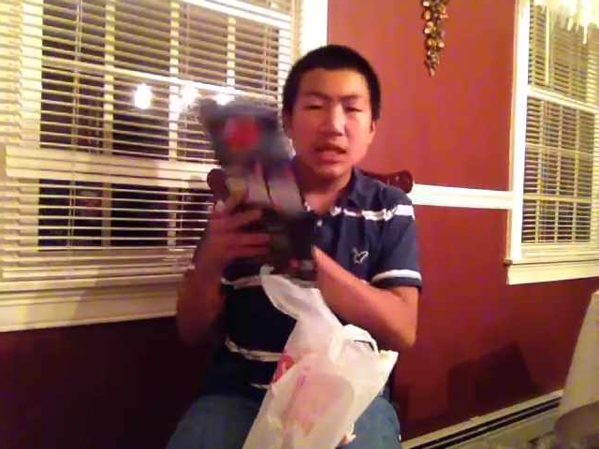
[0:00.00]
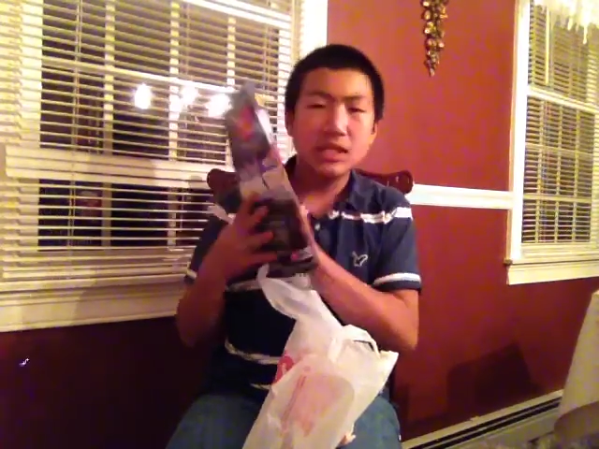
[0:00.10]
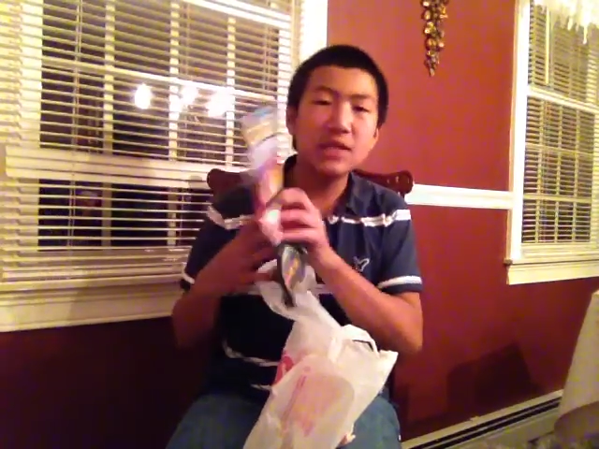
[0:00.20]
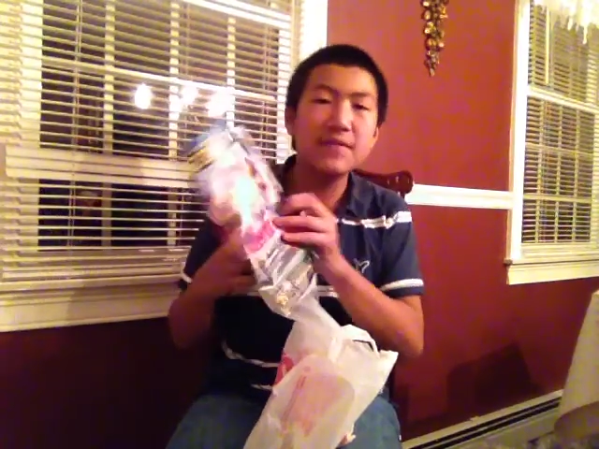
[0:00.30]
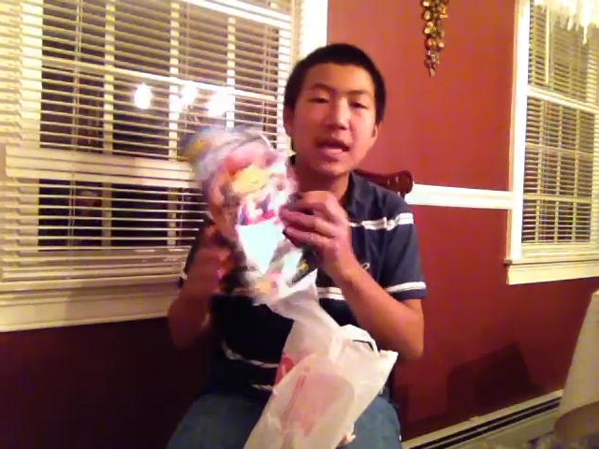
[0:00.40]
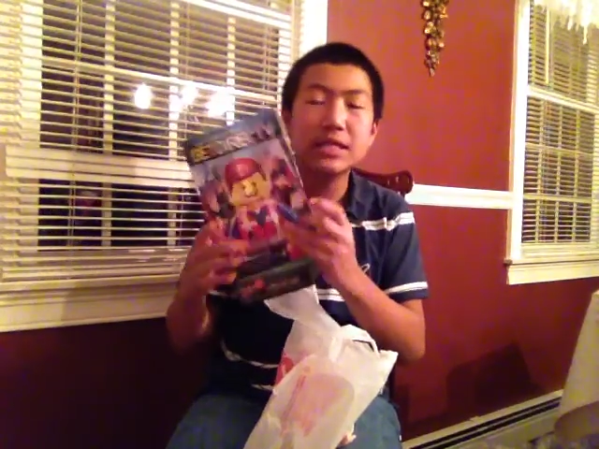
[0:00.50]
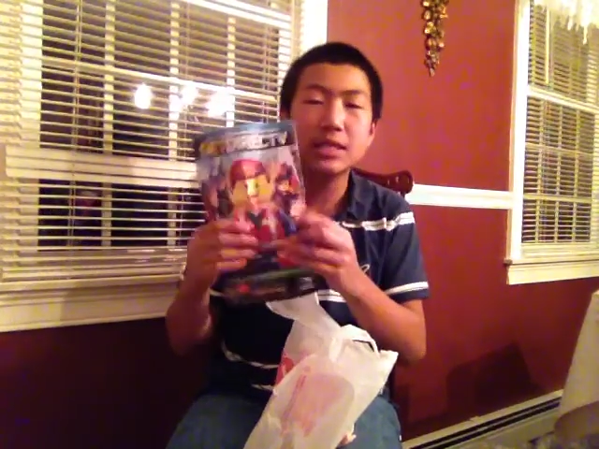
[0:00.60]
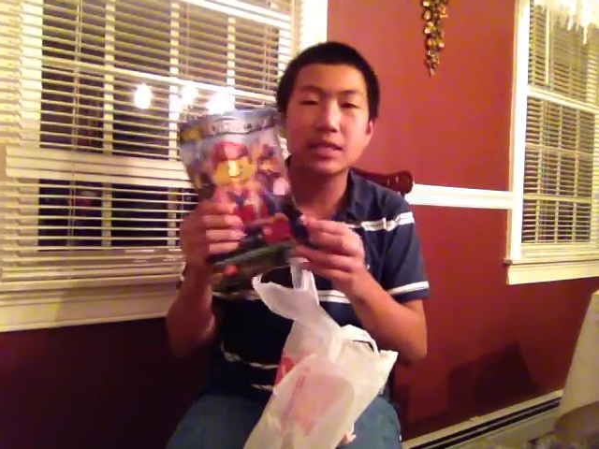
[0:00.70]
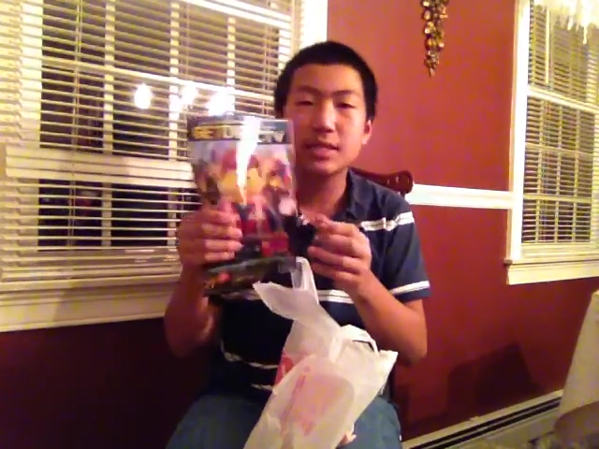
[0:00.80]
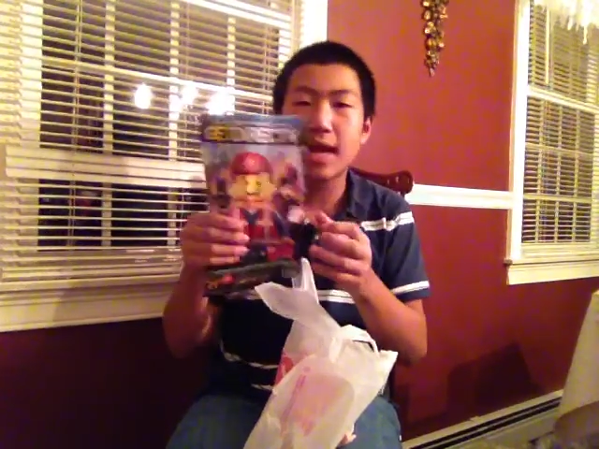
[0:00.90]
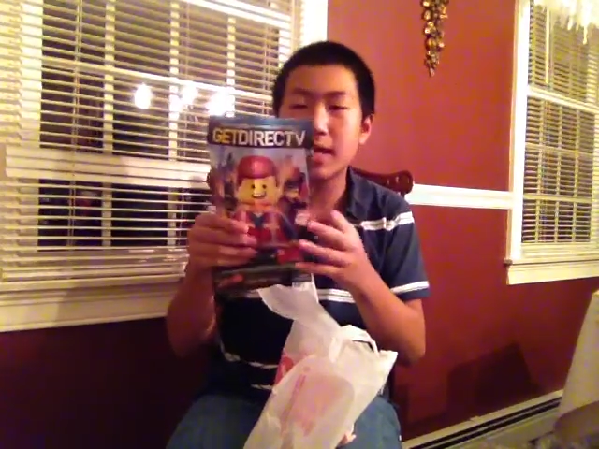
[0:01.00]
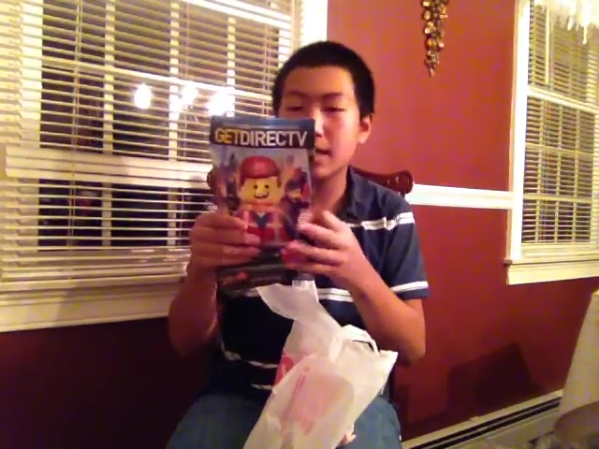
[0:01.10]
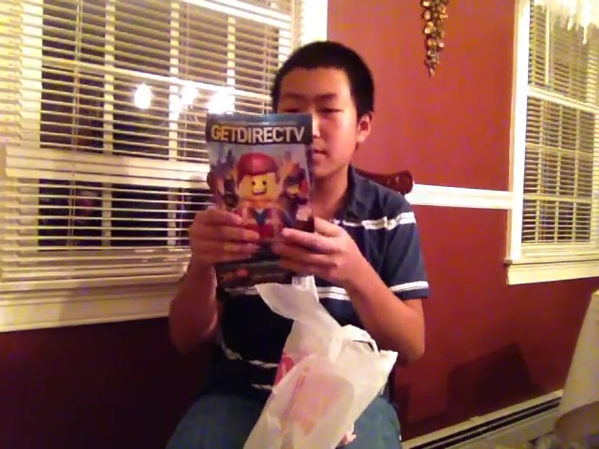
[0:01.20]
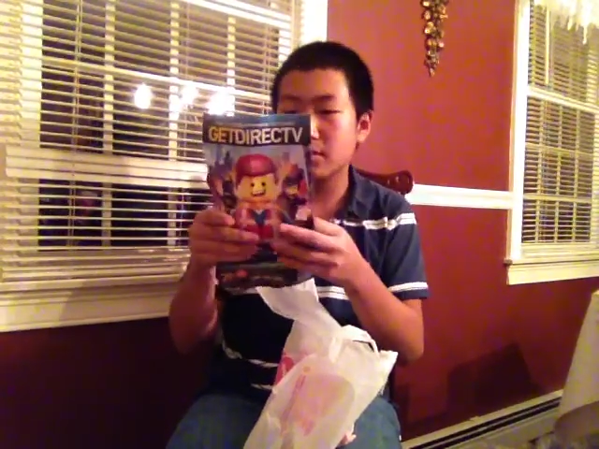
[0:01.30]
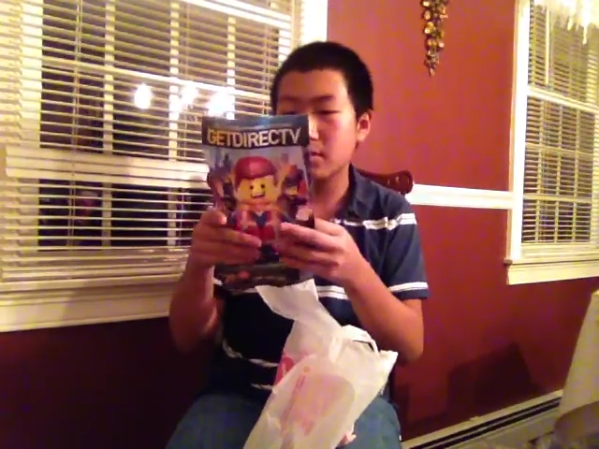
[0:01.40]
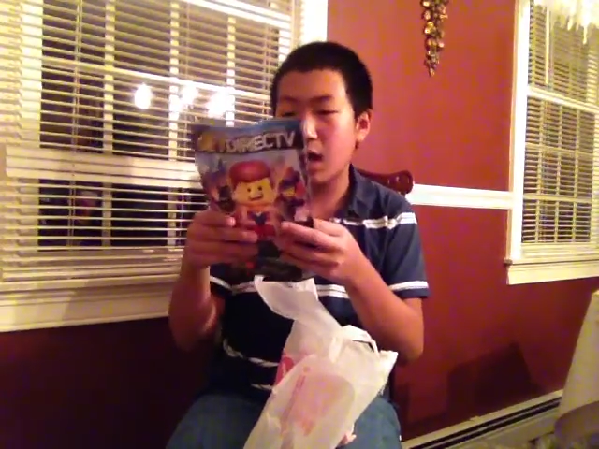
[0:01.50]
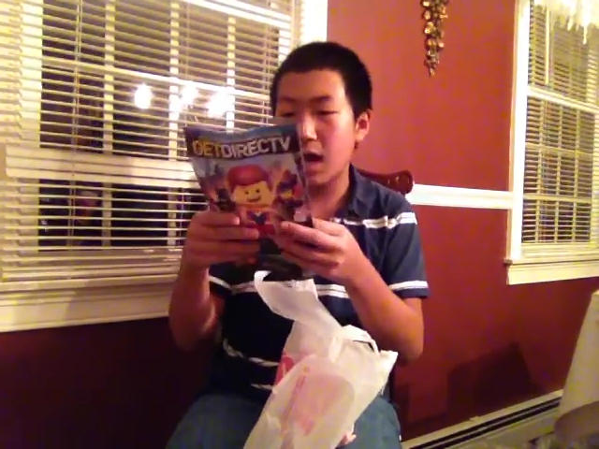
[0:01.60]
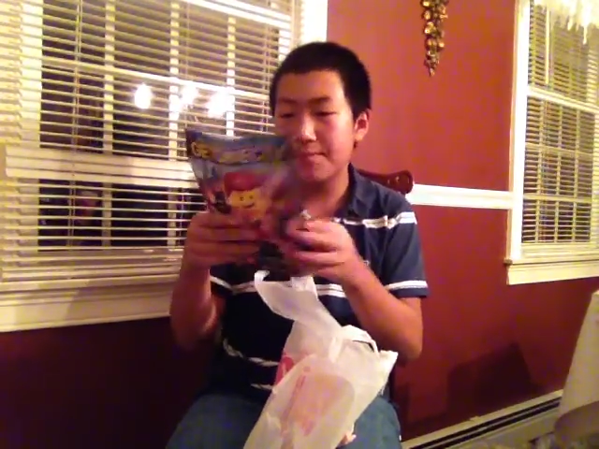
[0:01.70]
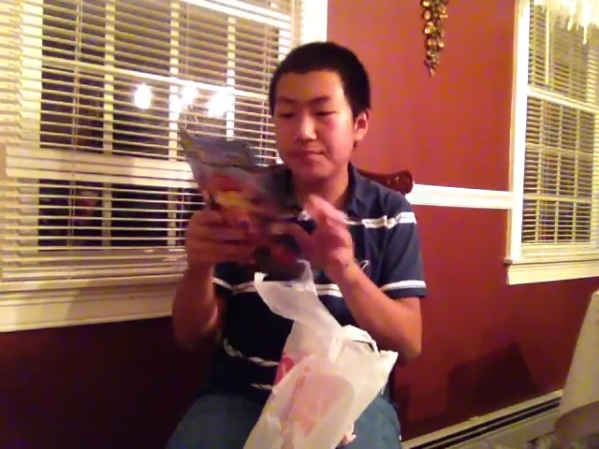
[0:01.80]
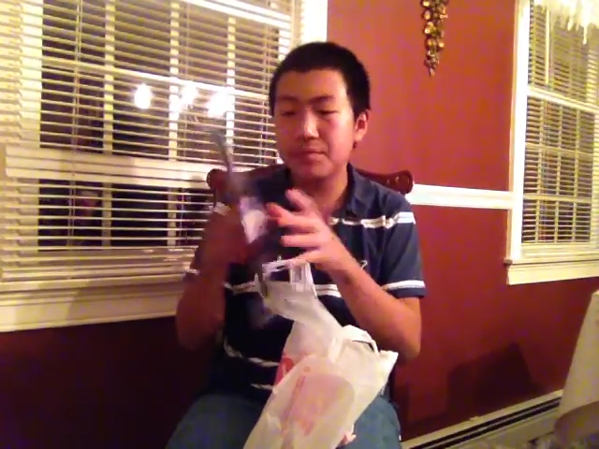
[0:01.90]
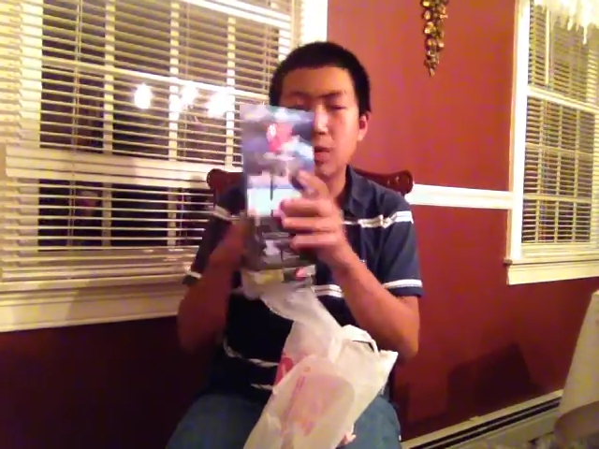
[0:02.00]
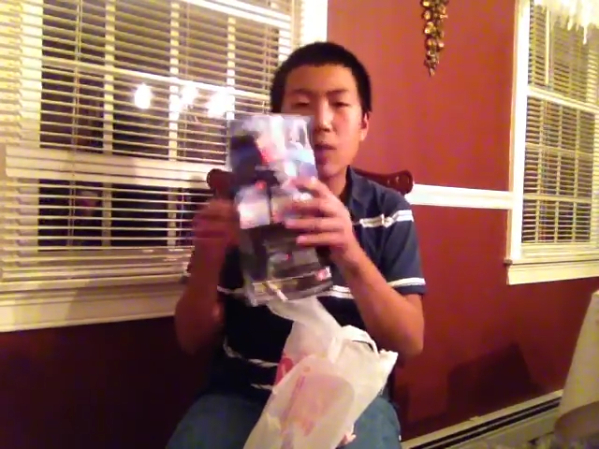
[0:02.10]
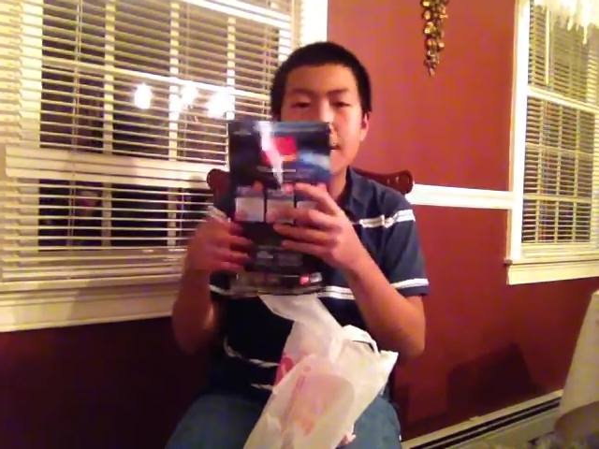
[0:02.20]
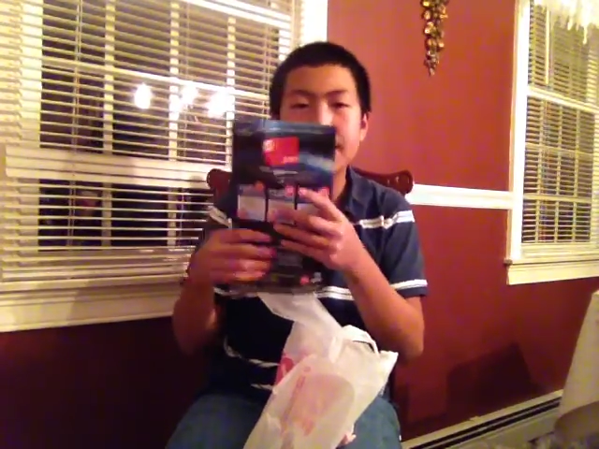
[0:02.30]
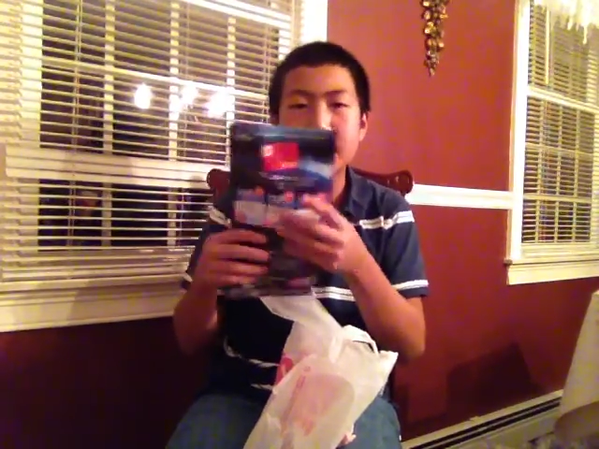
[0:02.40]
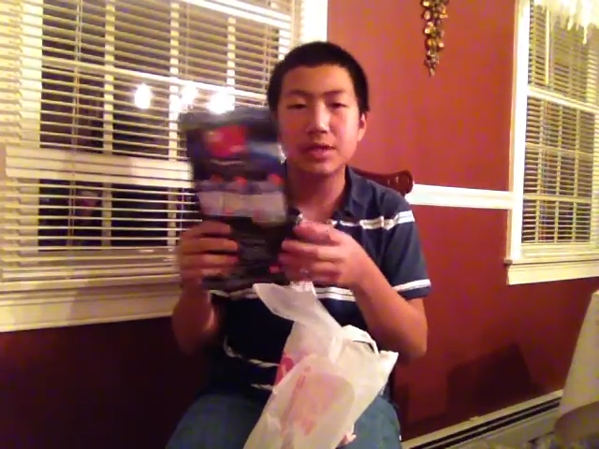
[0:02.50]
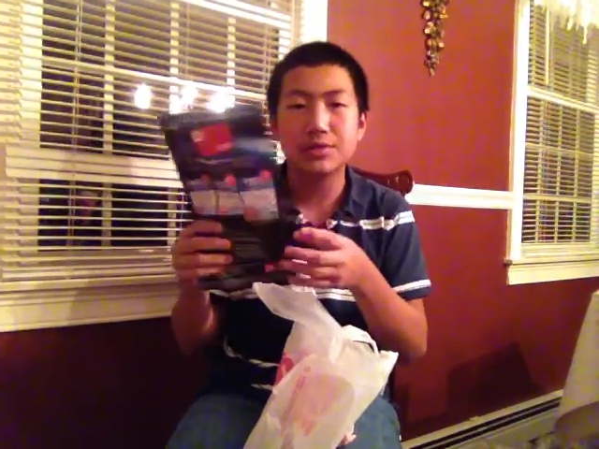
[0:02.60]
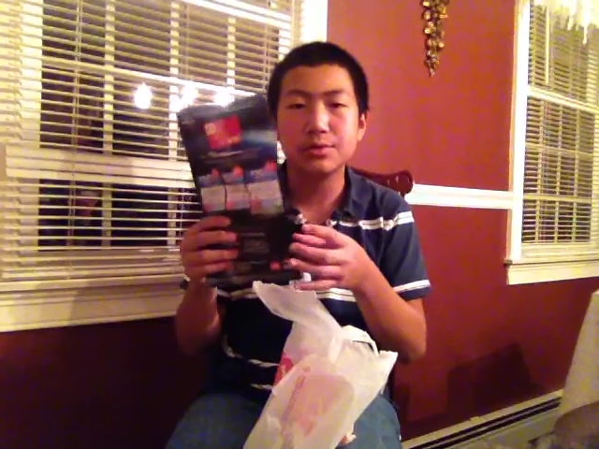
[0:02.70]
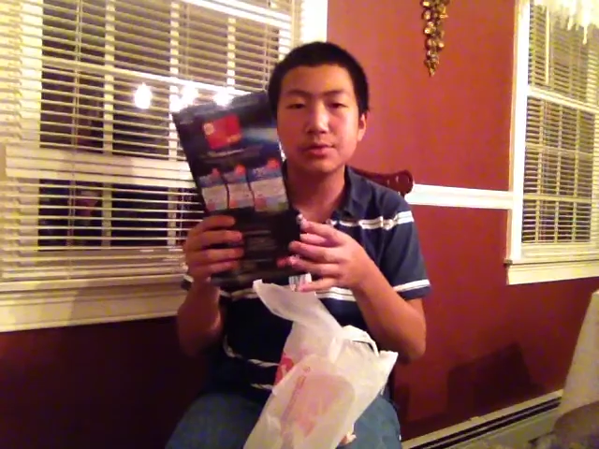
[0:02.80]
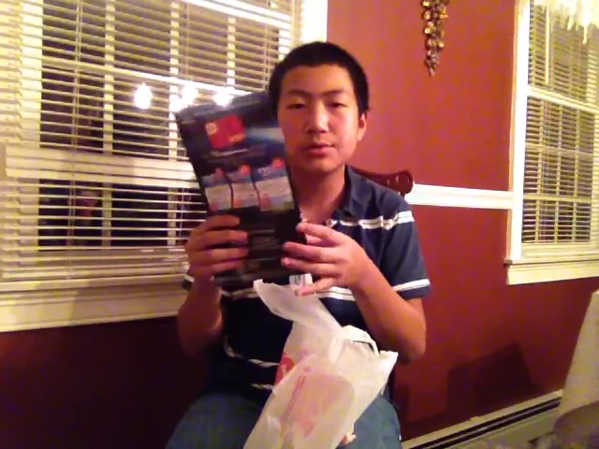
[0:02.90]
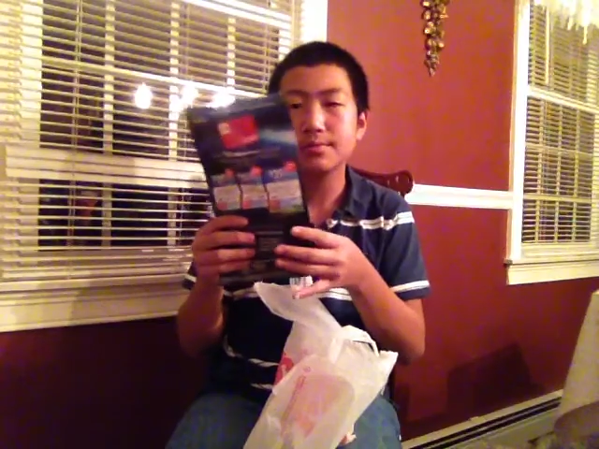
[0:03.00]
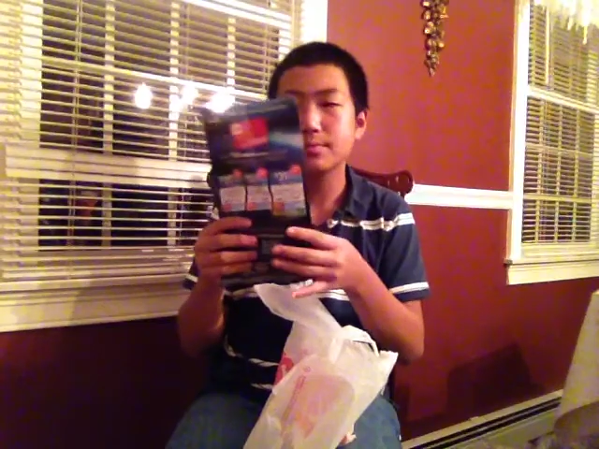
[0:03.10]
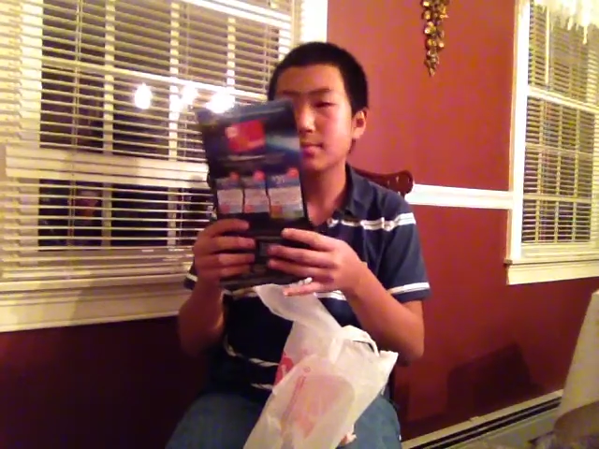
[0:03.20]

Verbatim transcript: CVS is deciding um, they want me to